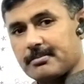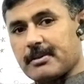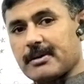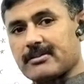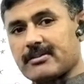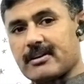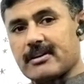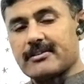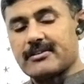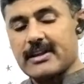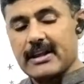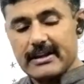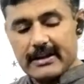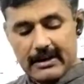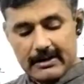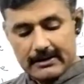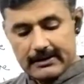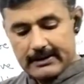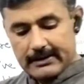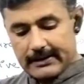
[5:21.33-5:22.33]
muscles that
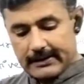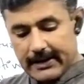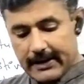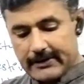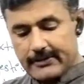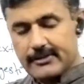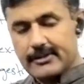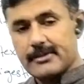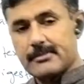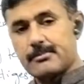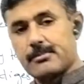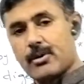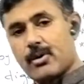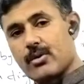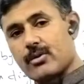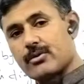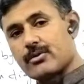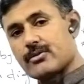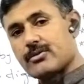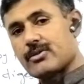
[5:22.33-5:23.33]
are connecting
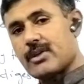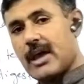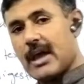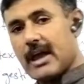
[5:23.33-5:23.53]
bones,